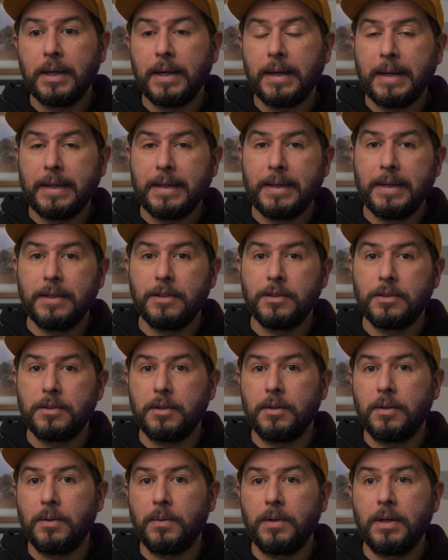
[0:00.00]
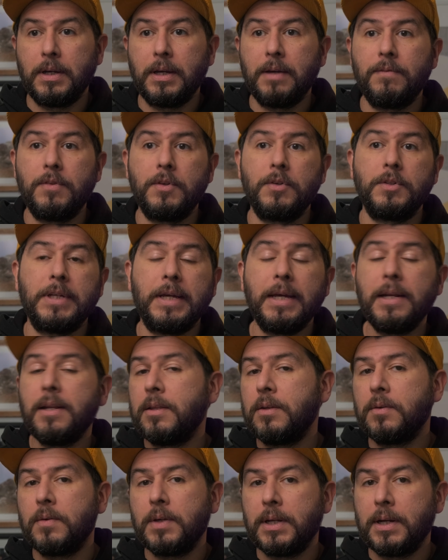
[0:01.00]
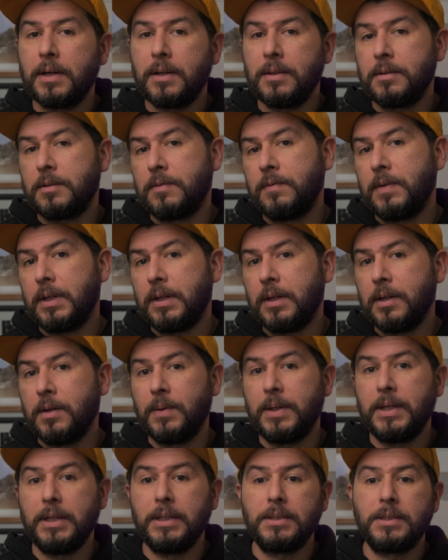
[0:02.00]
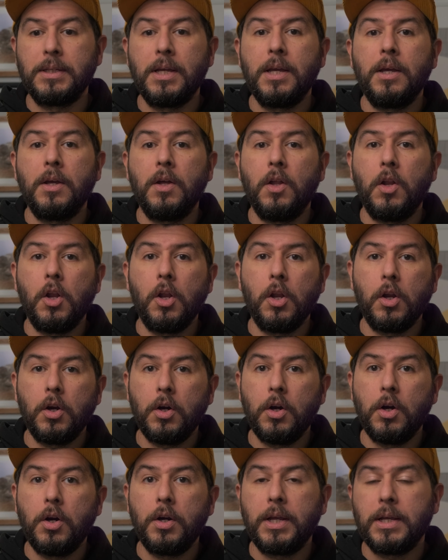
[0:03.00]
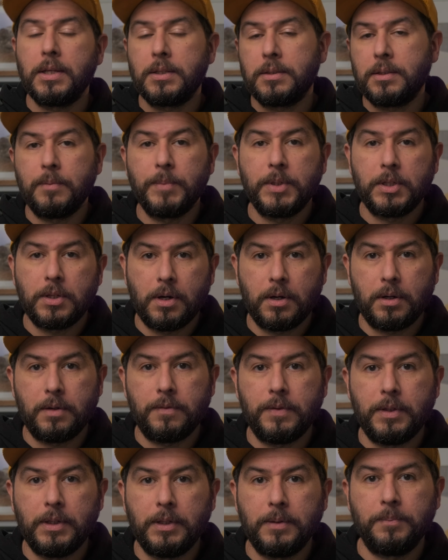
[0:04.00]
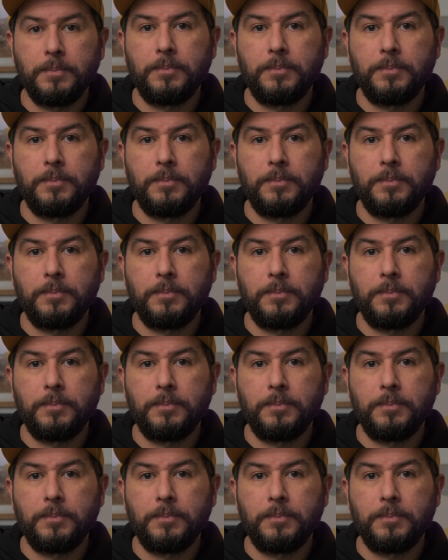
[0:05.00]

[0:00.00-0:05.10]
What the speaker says: And so if there's anything you get out of this video, it's learn cinematography.